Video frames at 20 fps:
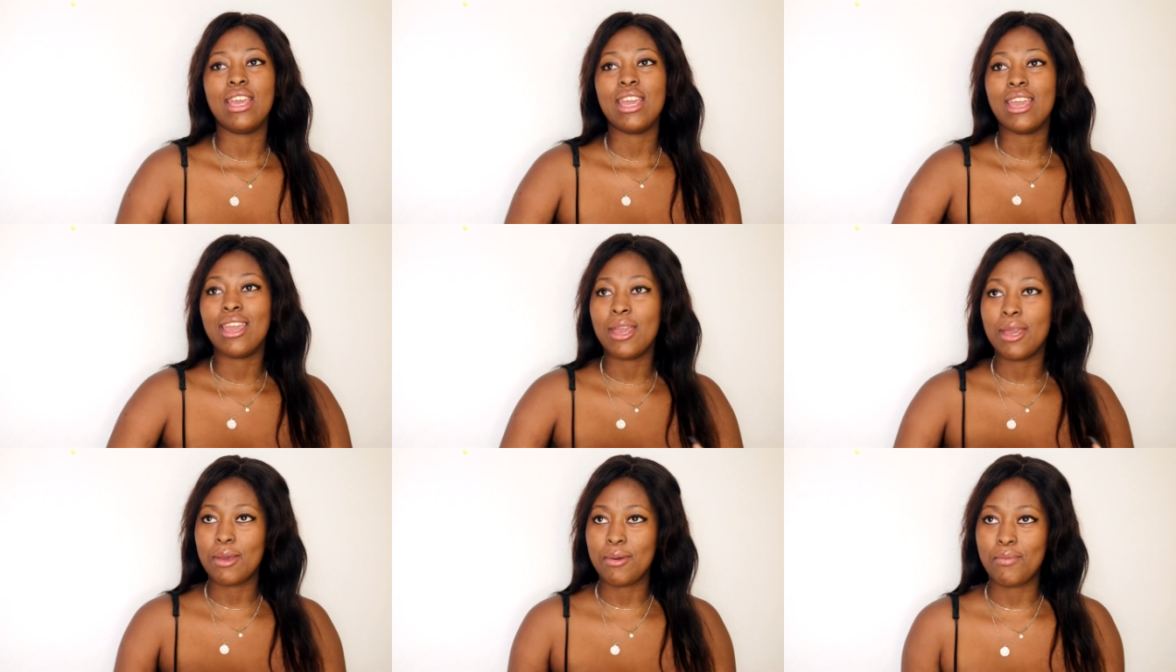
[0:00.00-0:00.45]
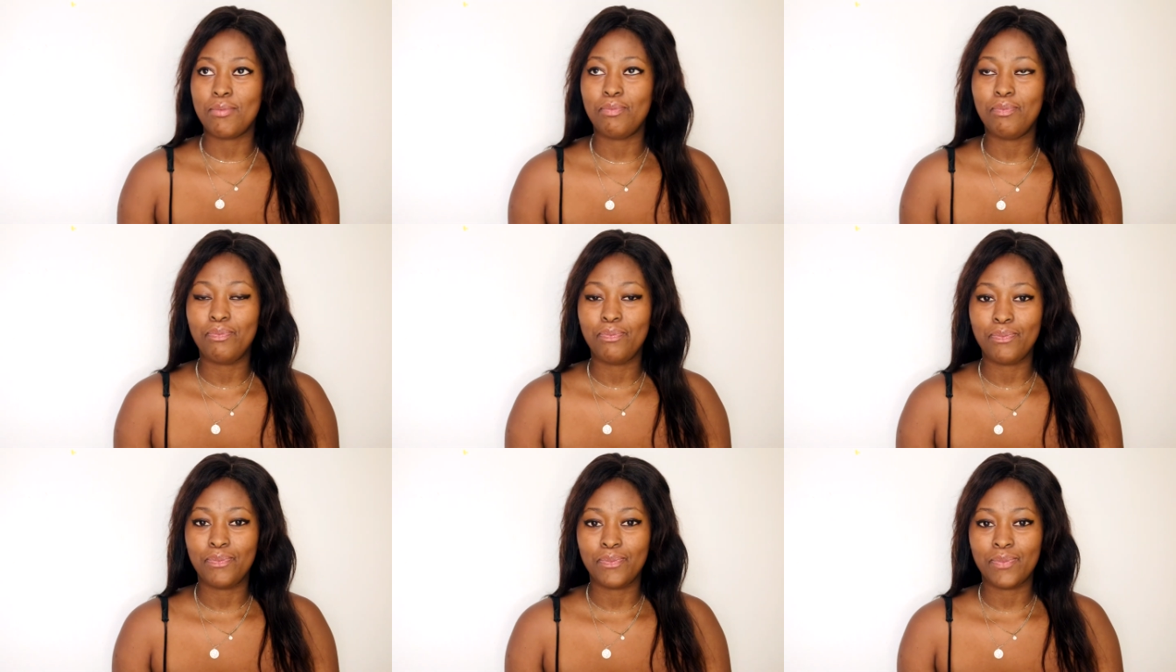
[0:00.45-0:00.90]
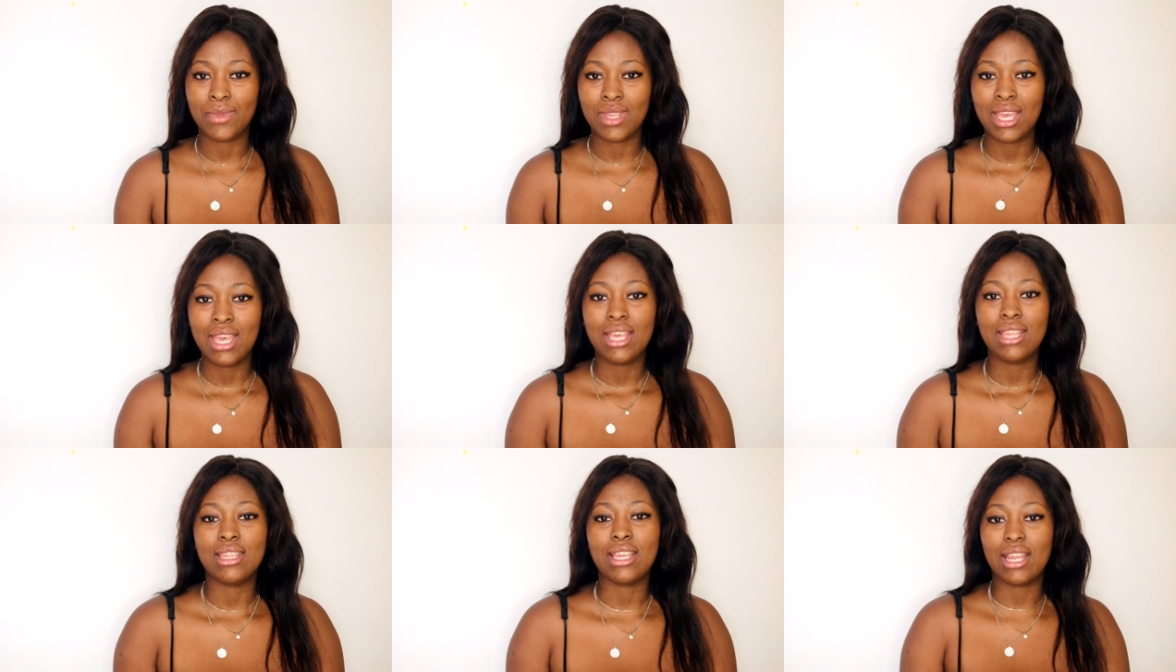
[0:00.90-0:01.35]
him
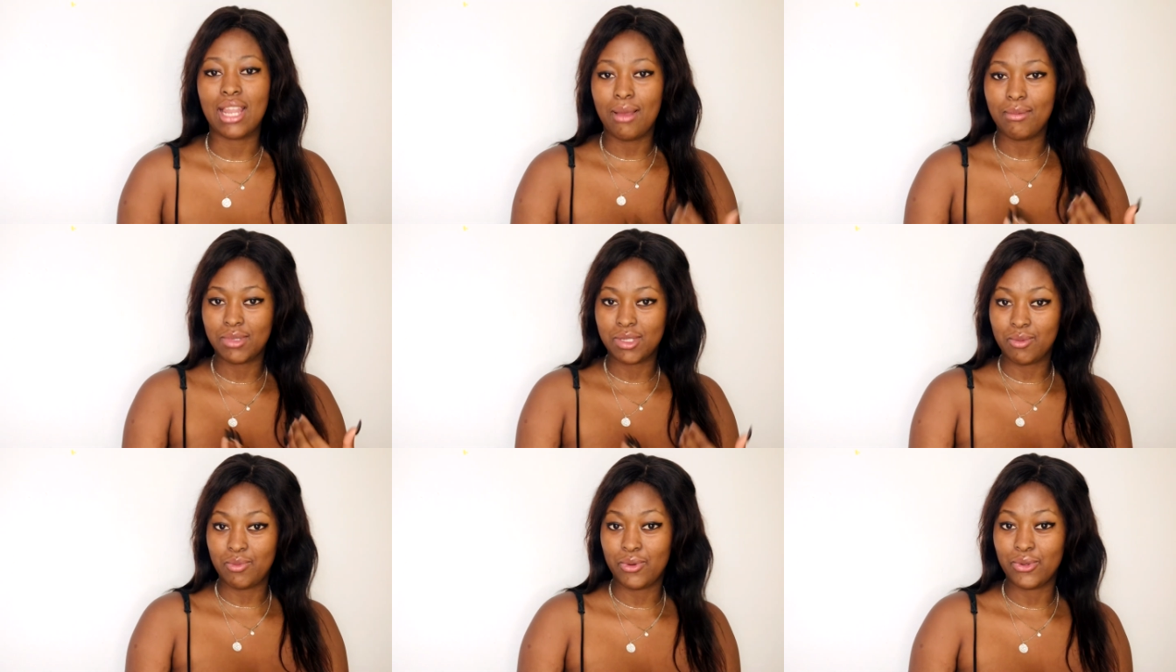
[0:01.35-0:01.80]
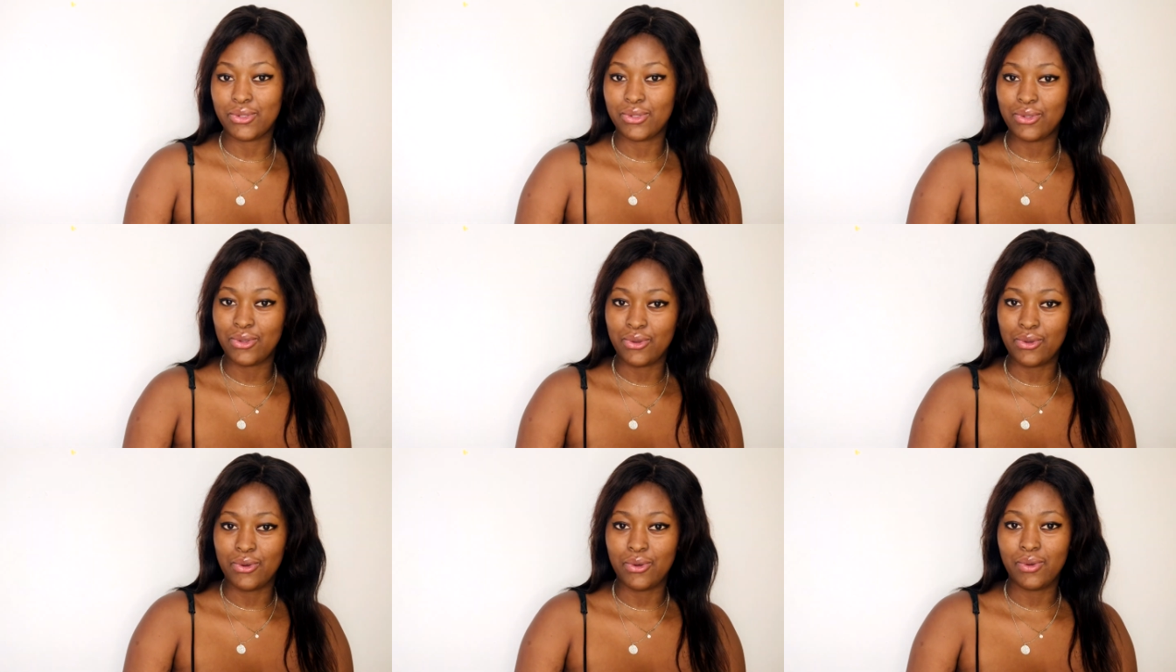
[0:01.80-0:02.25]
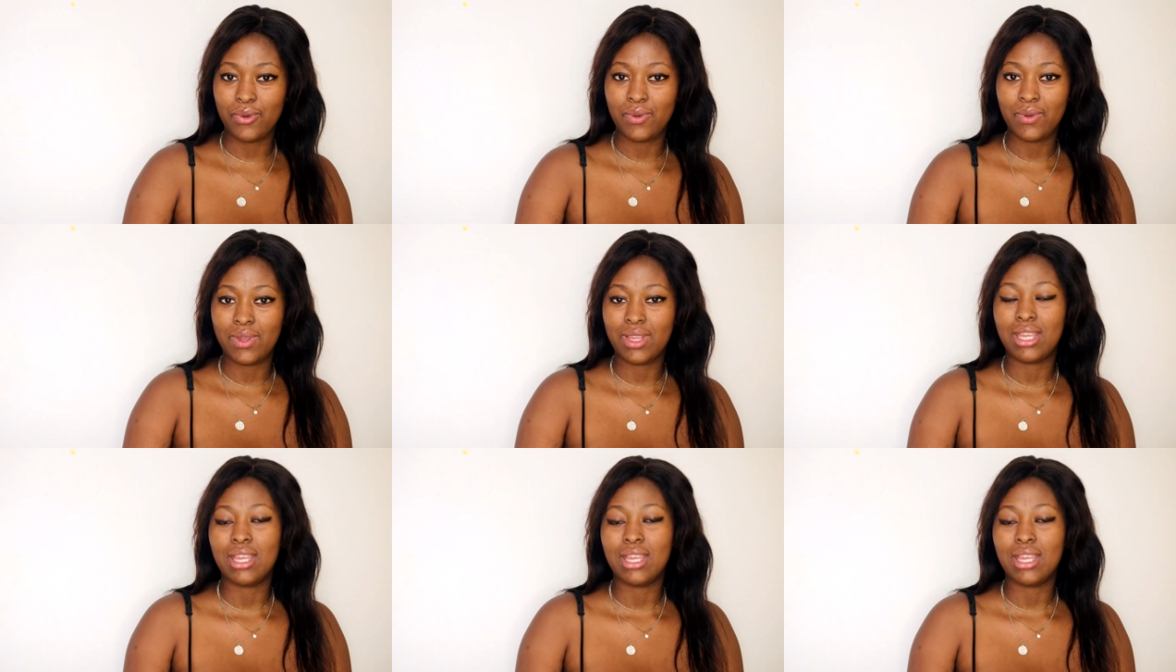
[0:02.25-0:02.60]
that I'm supposed to know.